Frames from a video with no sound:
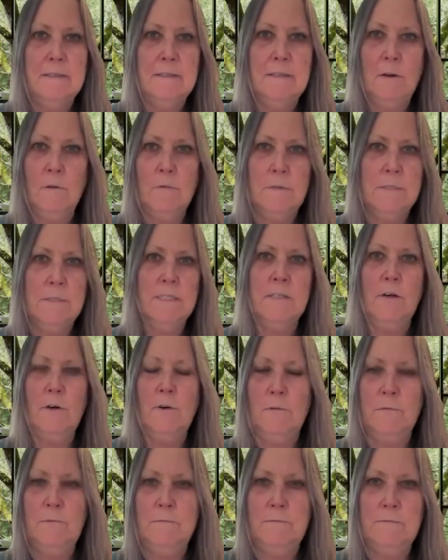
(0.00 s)
There was
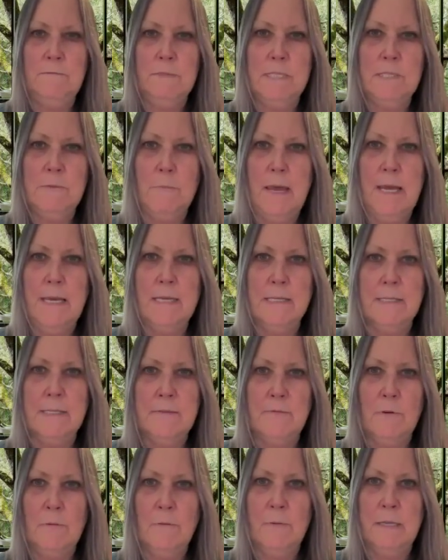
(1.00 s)
no
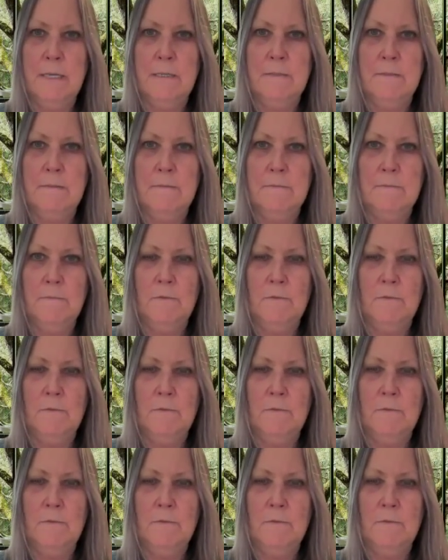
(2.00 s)
space for me to